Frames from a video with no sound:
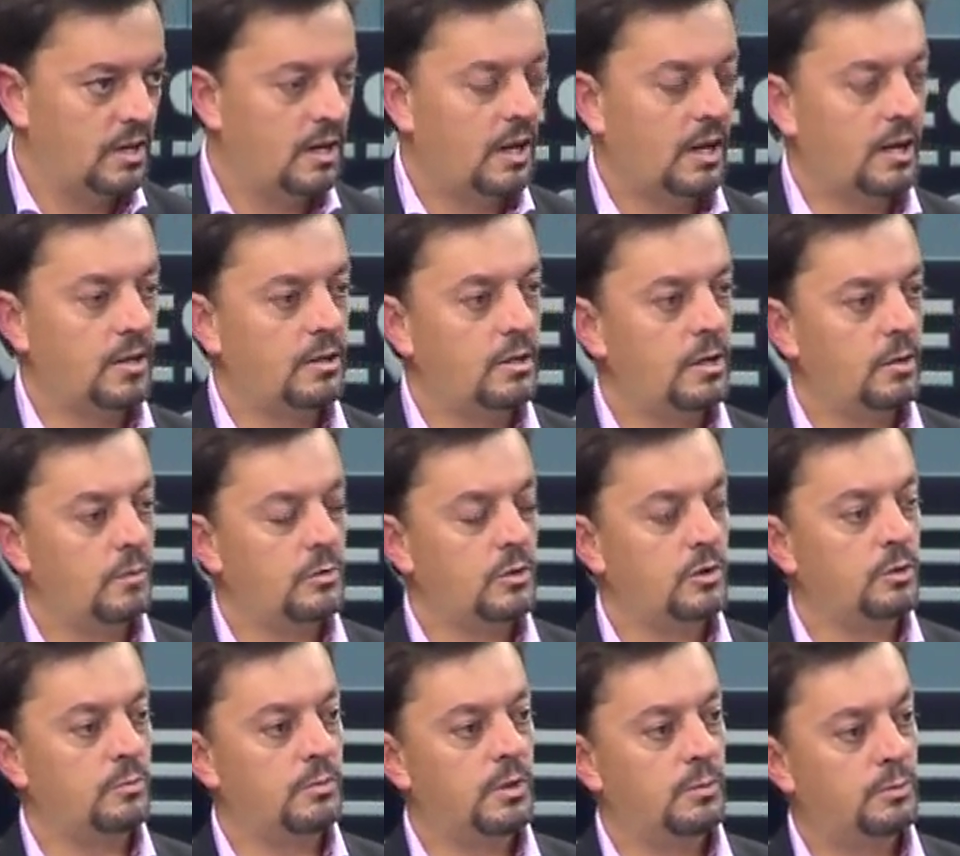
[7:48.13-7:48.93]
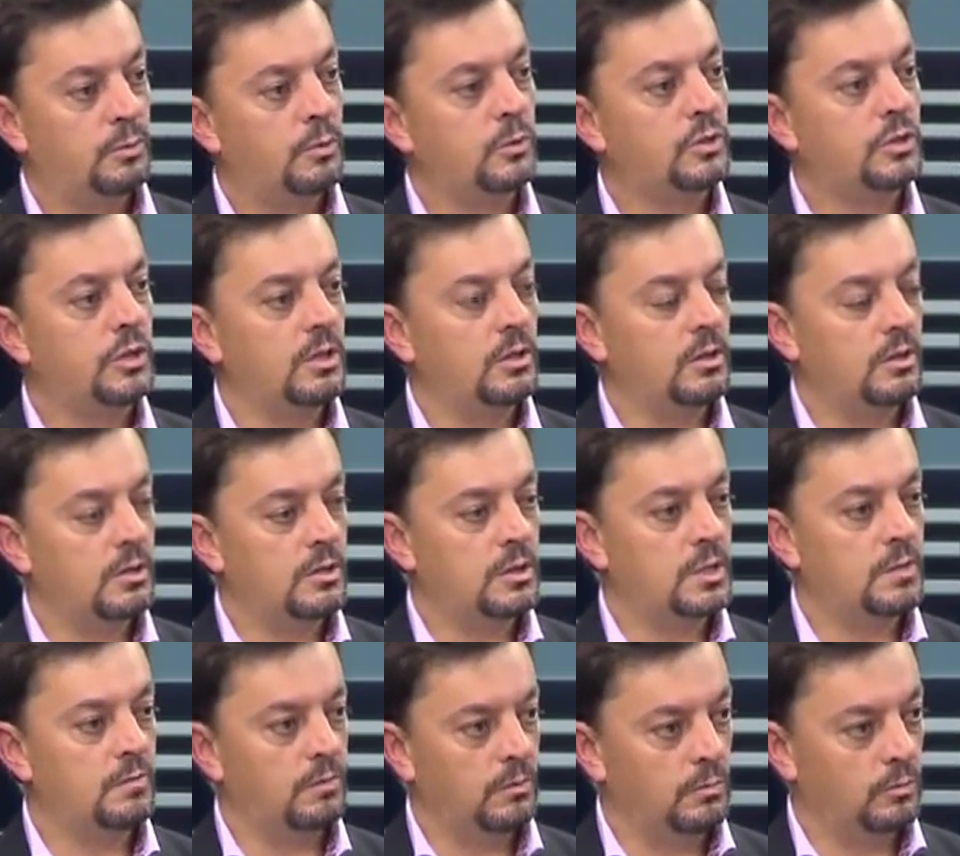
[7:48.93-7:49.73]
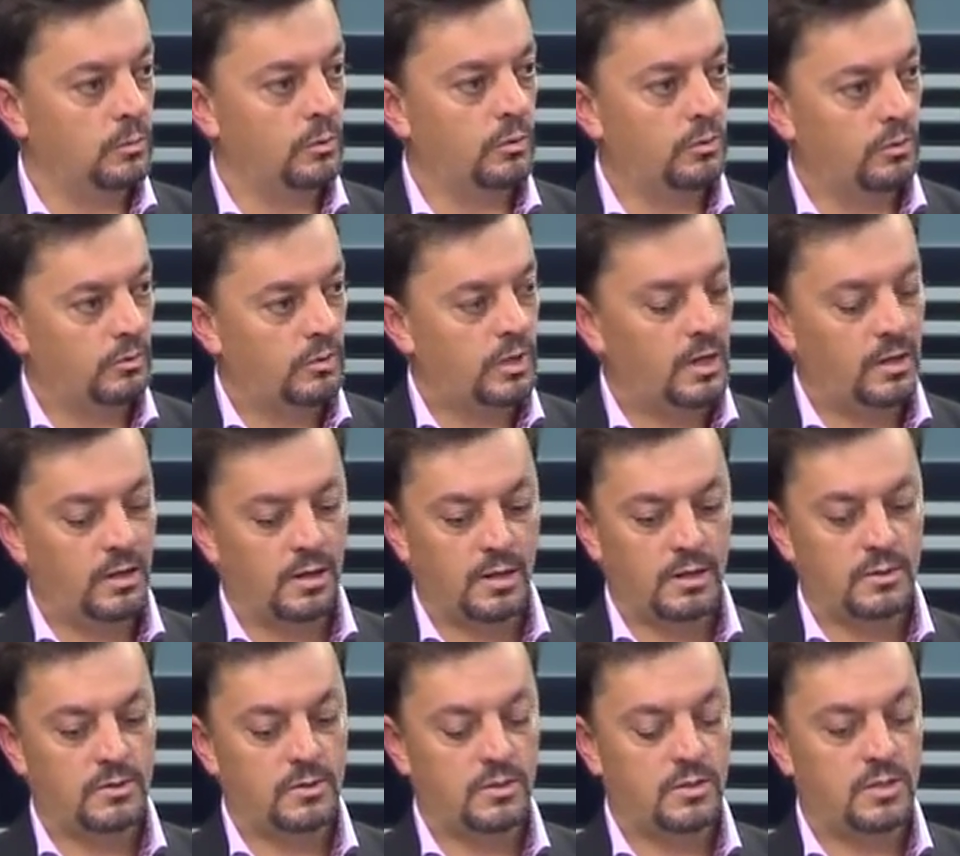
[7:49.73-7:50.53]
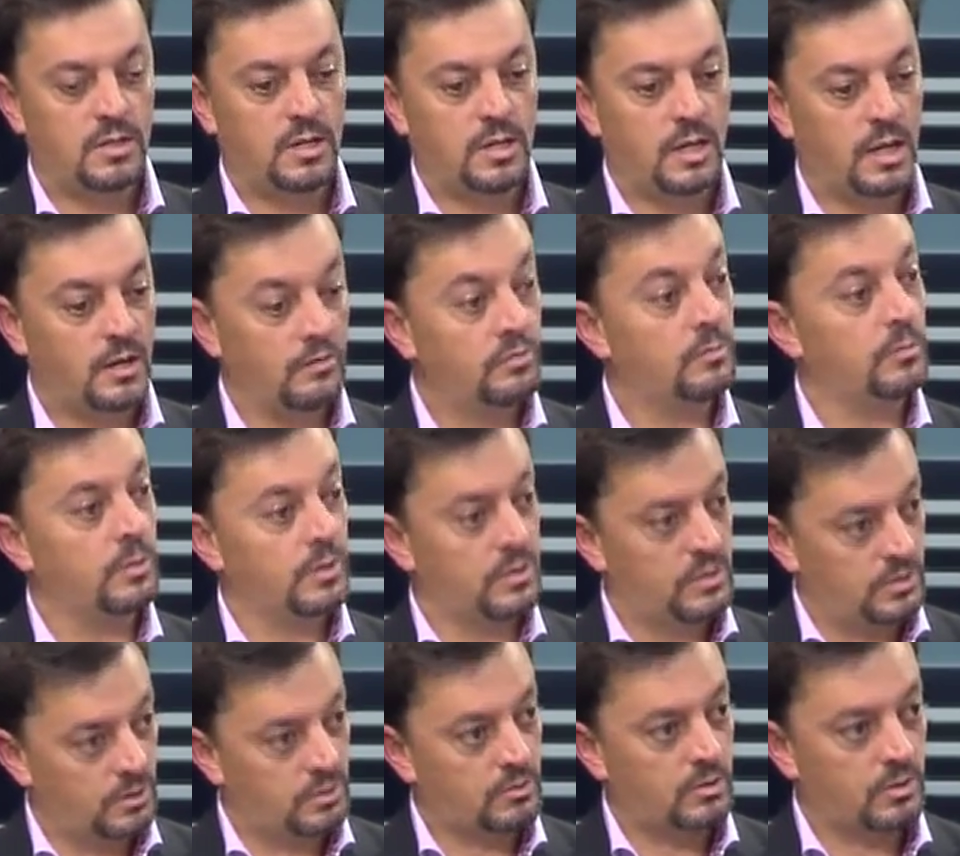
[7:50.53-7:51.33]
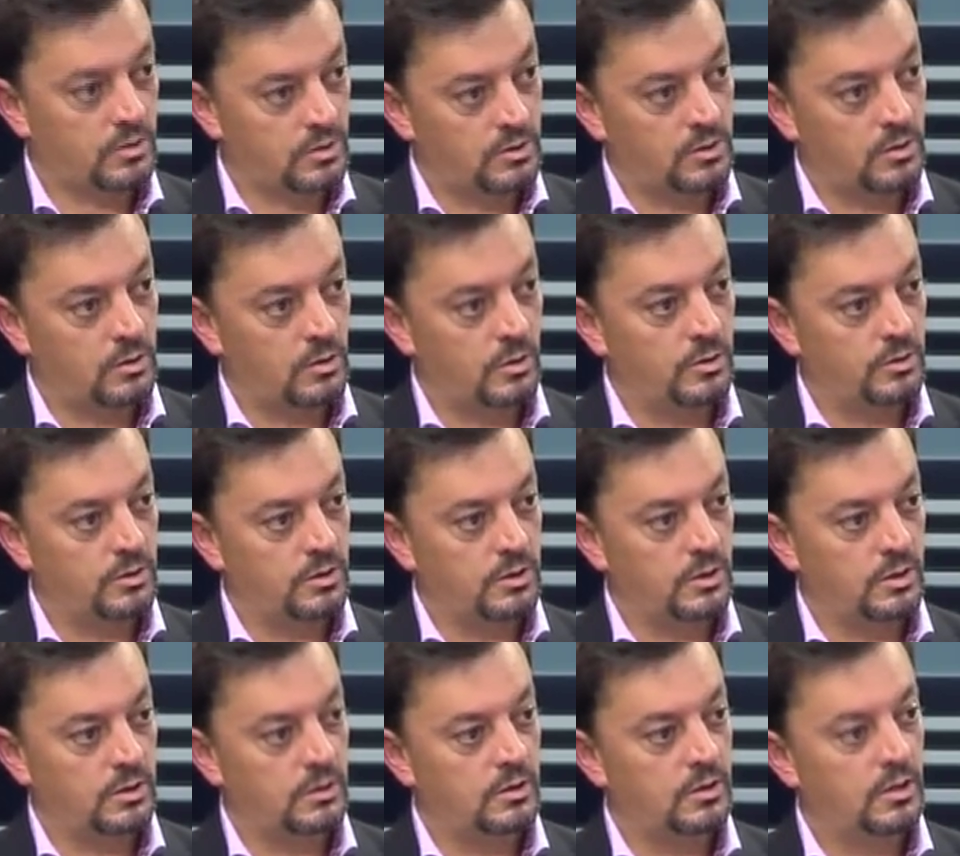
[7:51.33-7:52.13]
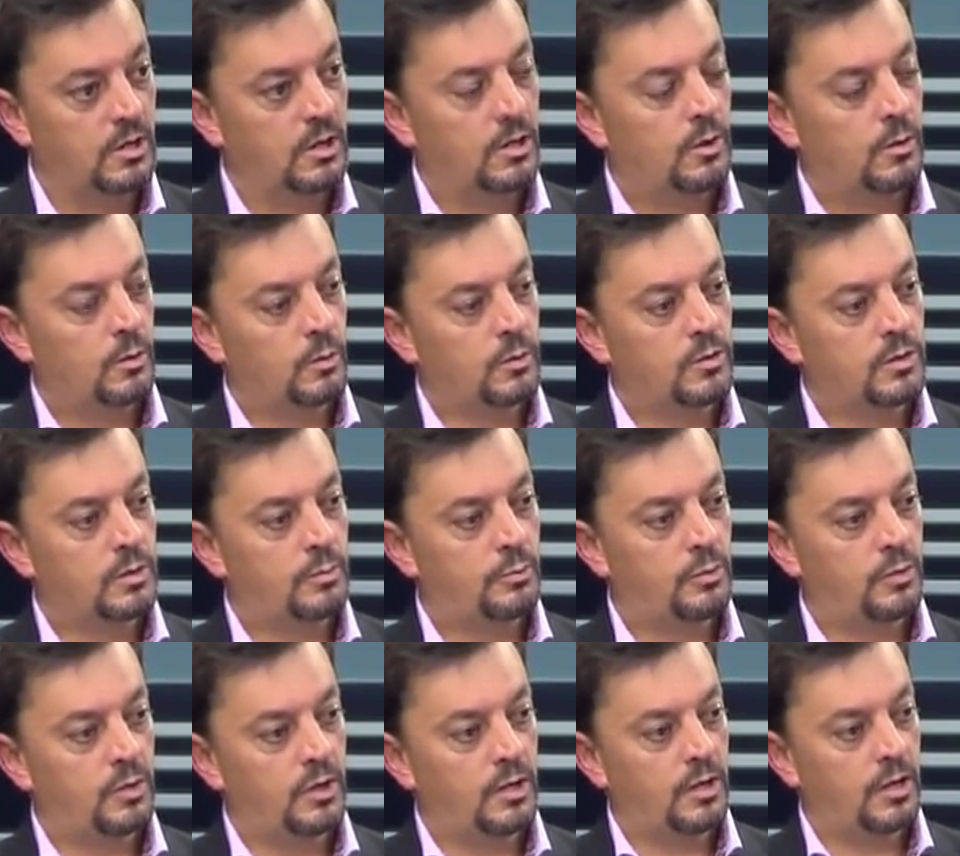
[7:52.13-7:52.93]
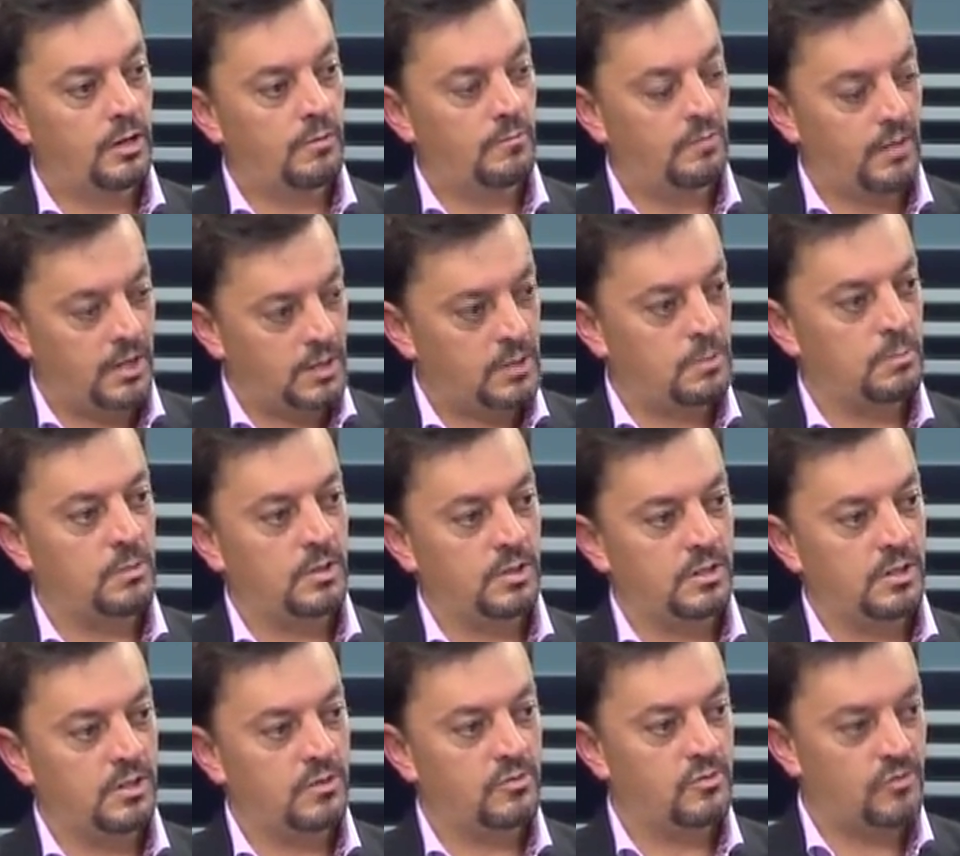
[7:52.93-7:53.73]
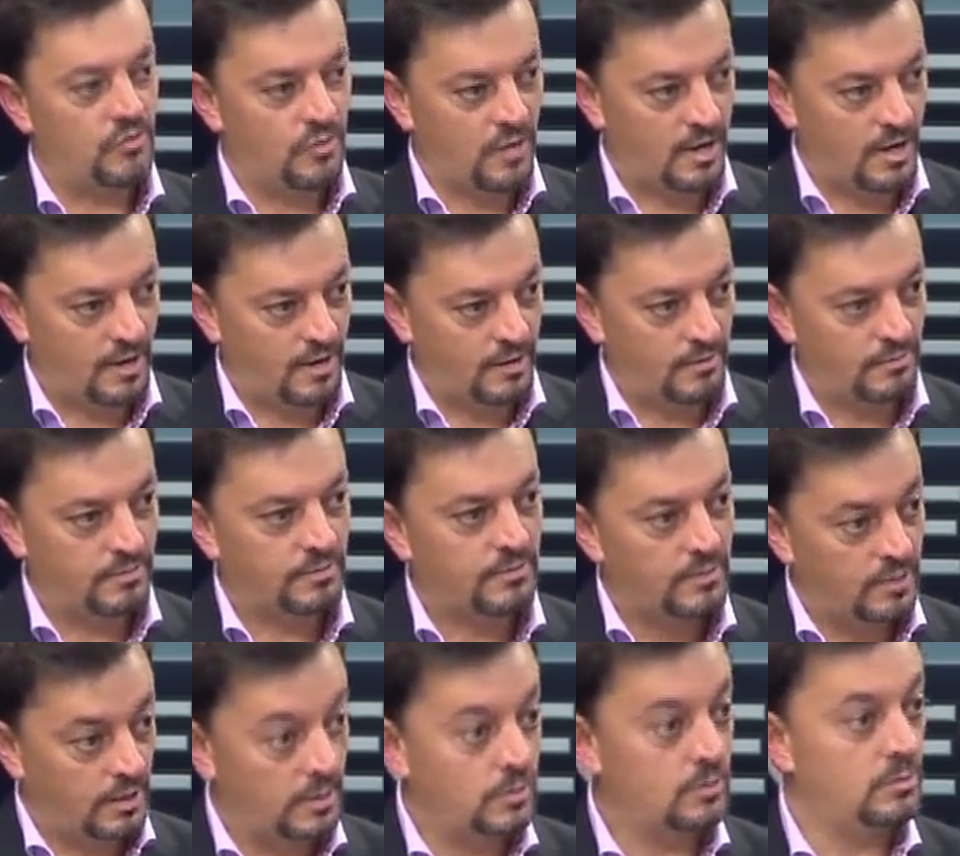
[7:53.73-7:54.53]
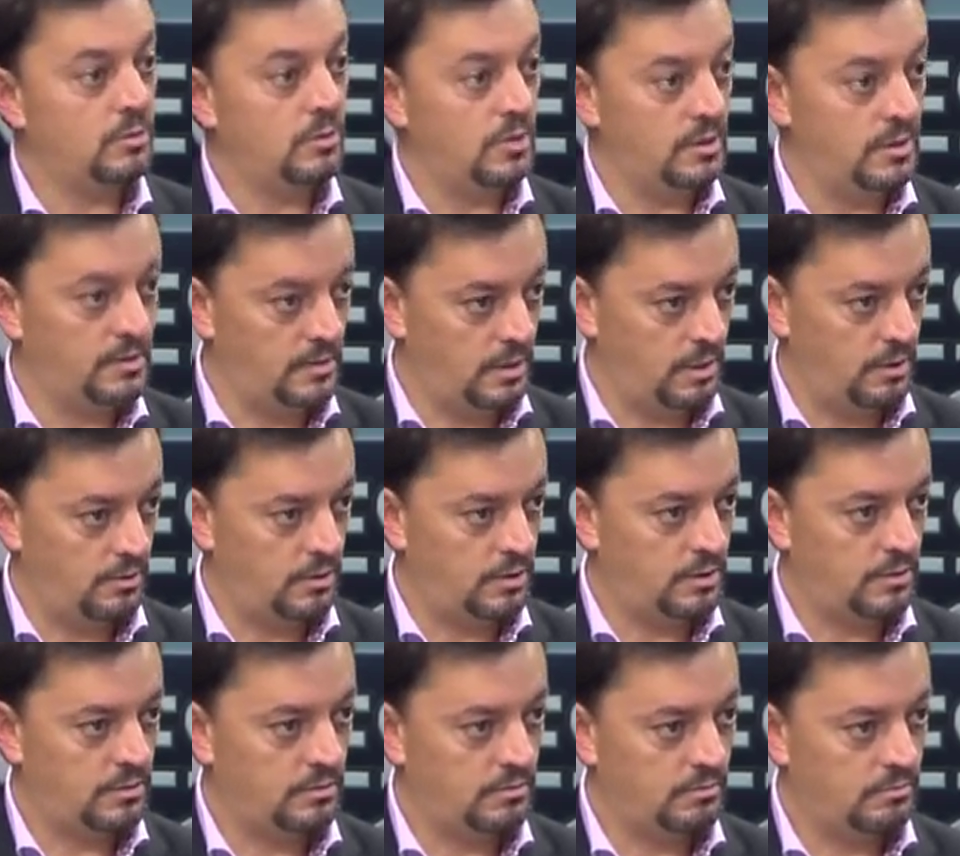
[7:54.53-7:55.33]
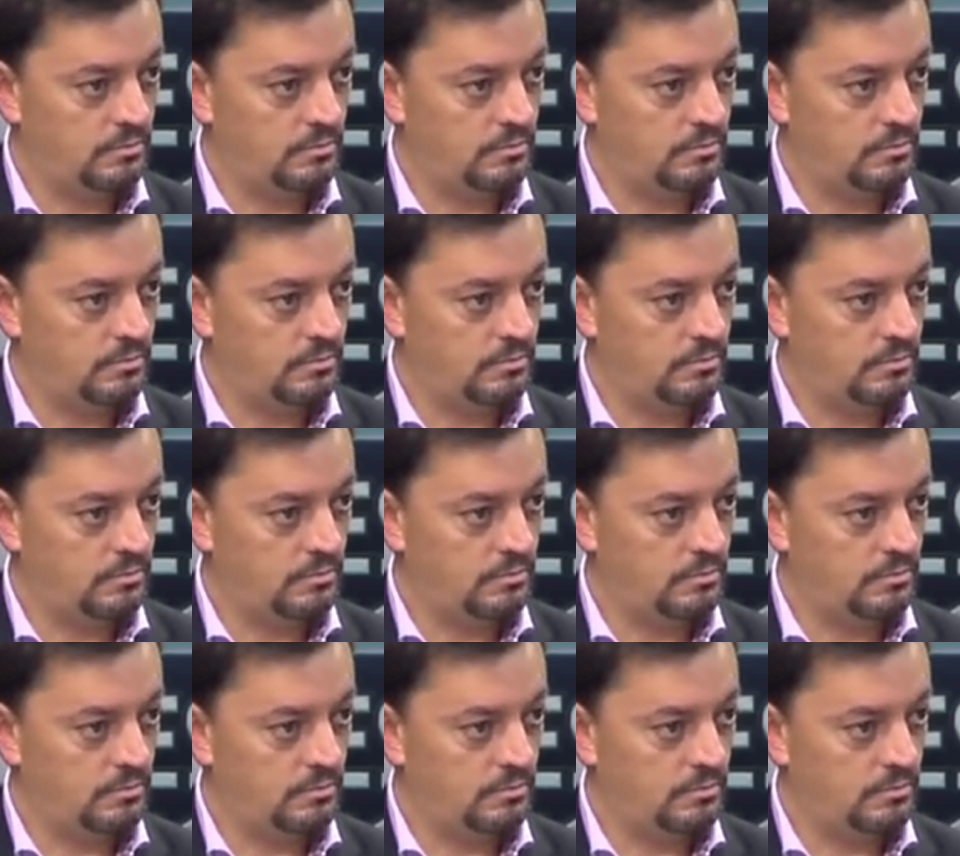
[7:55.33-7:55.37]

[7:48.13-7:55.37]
I think we should be pushing those even more. And nice to see governments across the continent also putting investment and drive into these areas.